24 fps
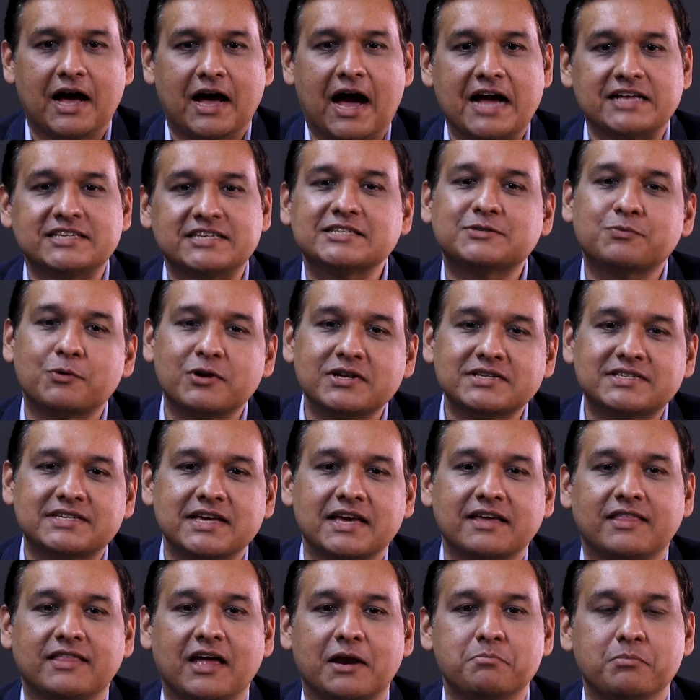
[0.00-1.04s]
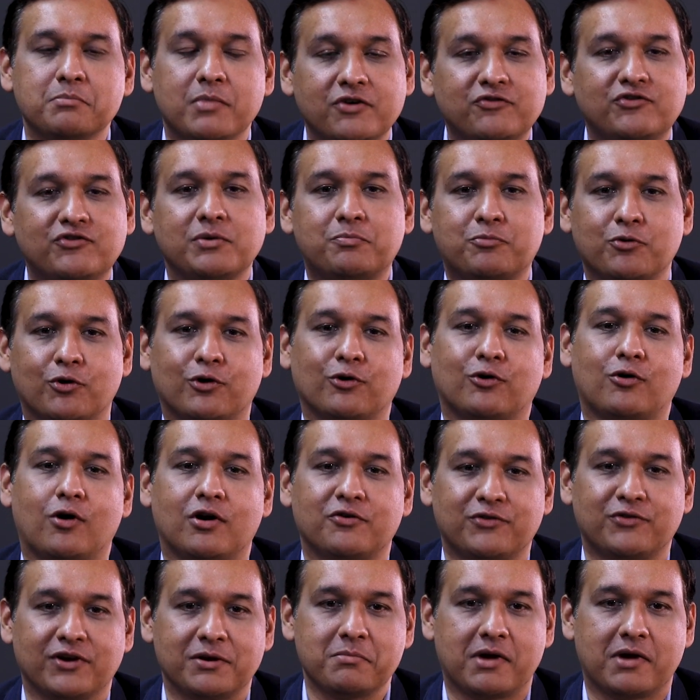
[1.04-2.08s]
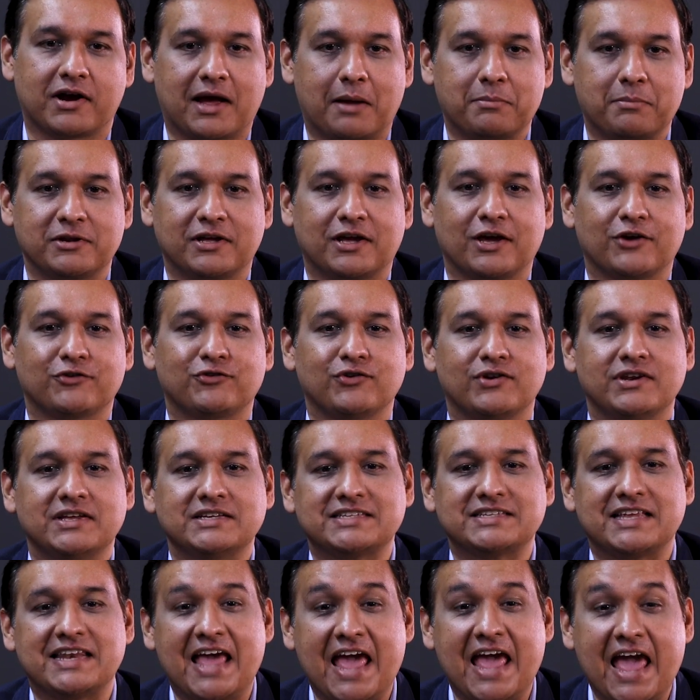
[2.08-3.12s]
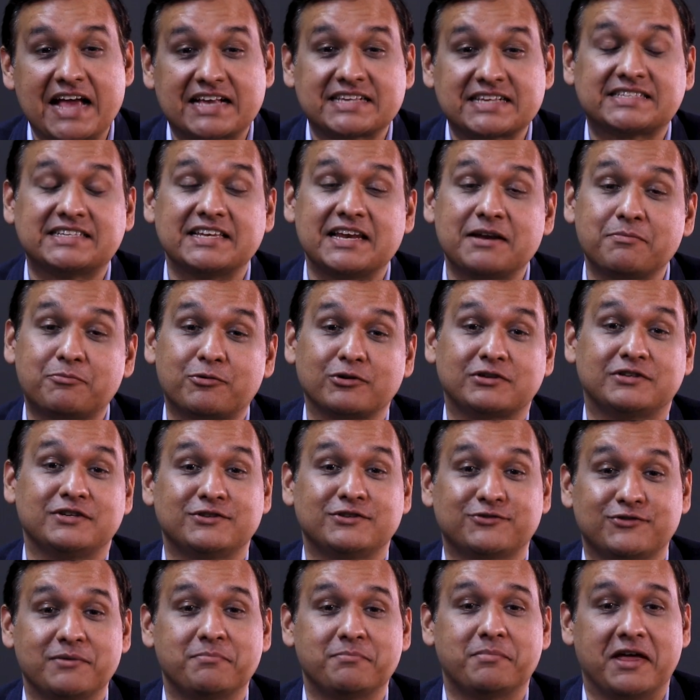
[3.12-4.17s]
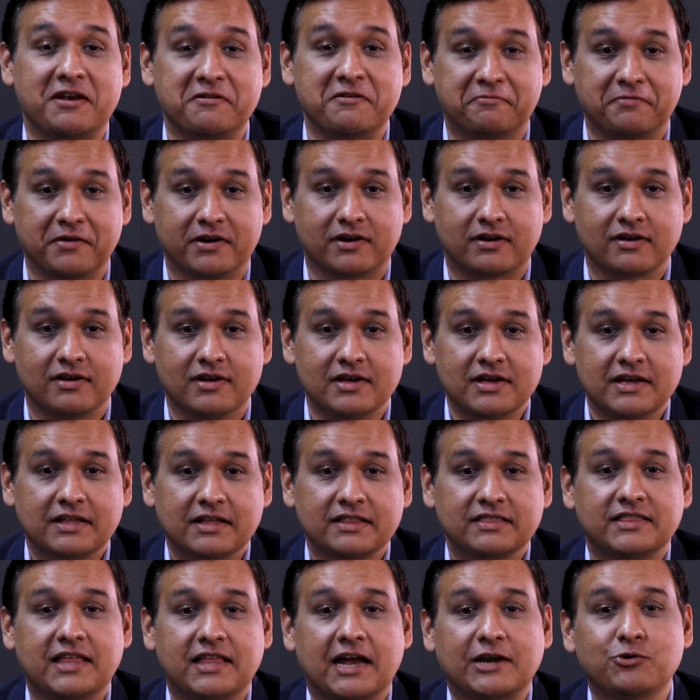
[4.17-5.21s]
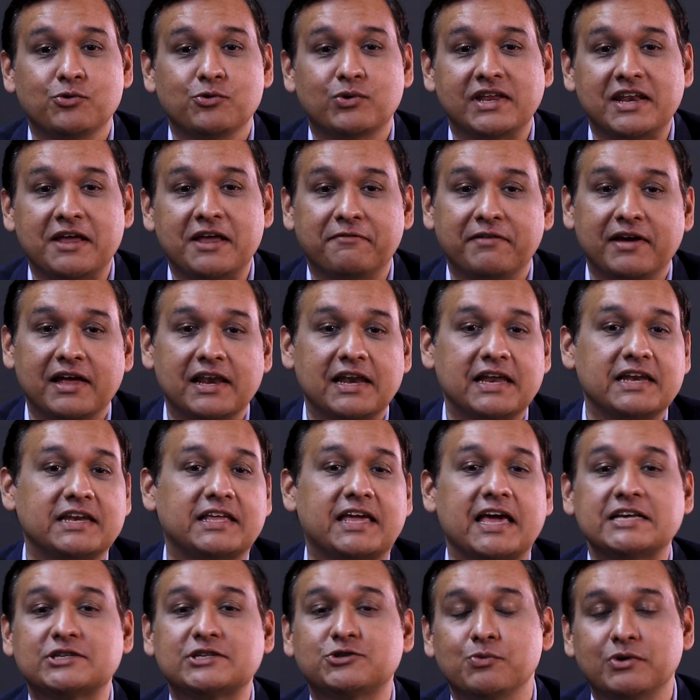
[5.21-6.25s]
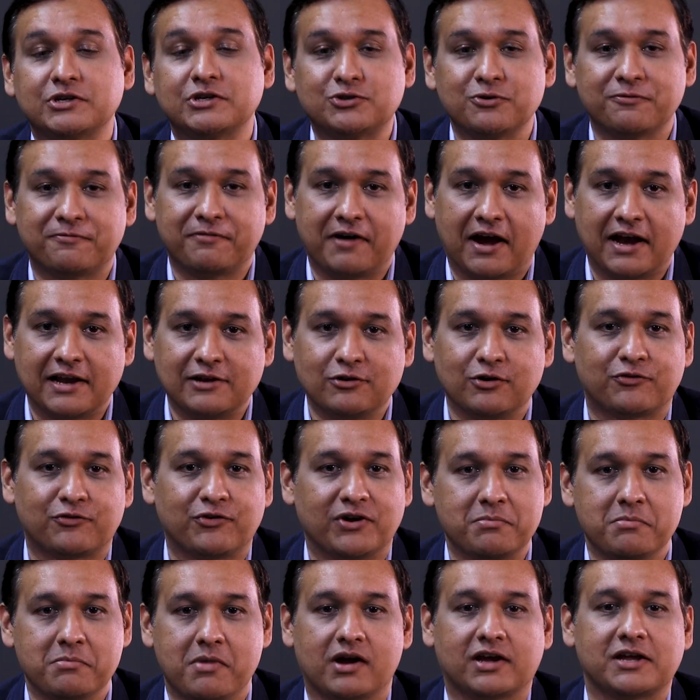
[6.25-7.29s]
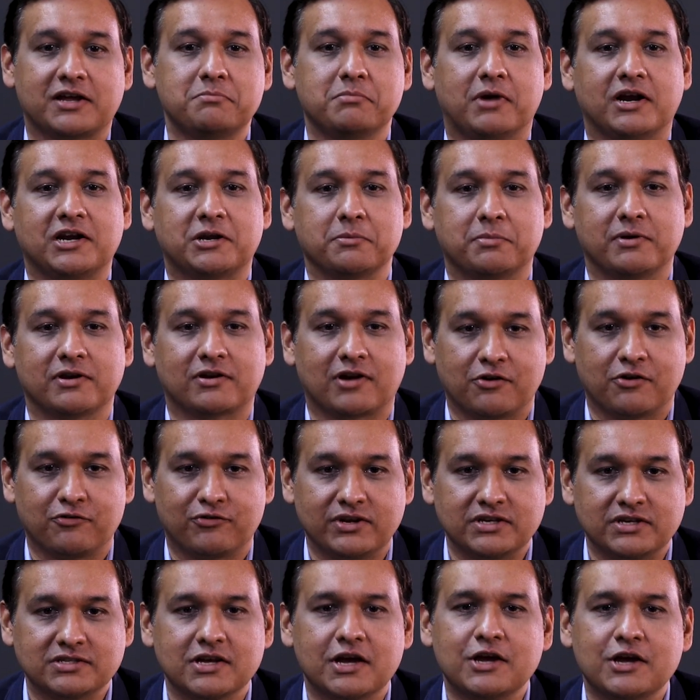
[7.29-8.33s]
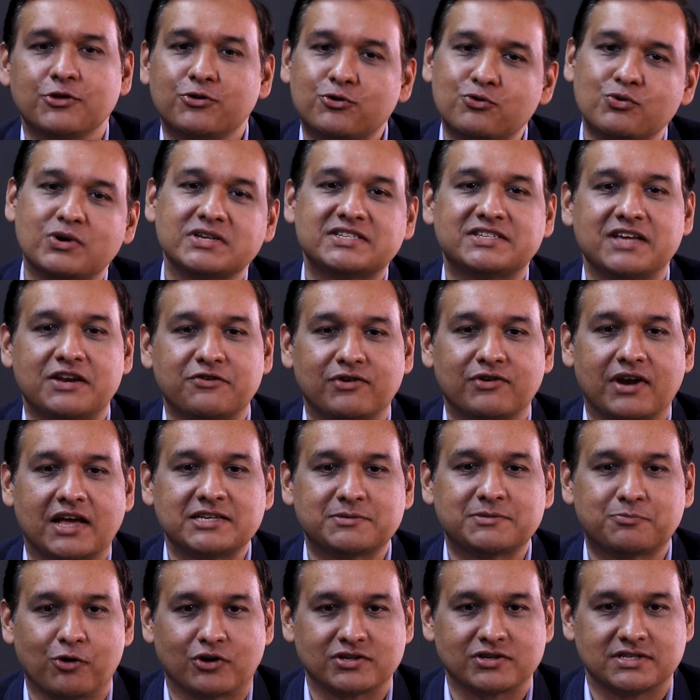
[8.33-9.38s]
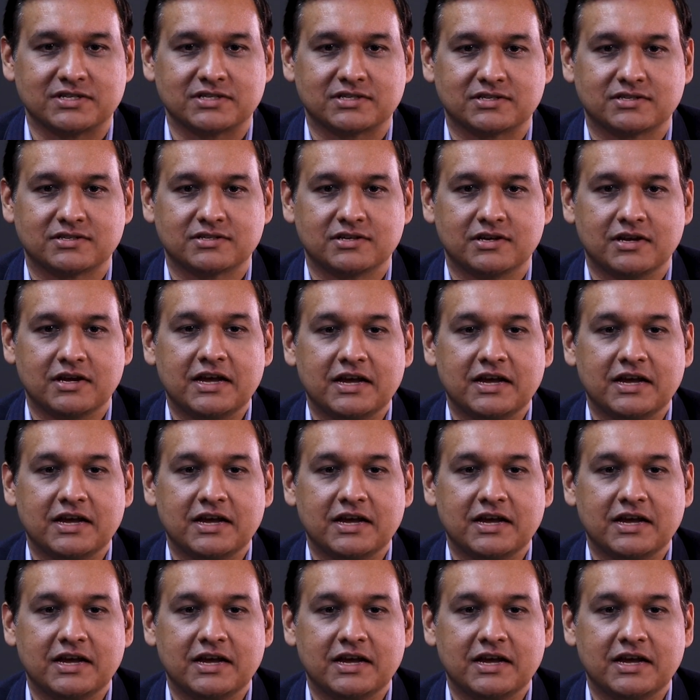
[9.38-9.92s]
I just want to say that Madrid Protocol trademark application is an excellent procedural benefit that you can avail in case you wish to file your trademark in multiple countries through a centralized process.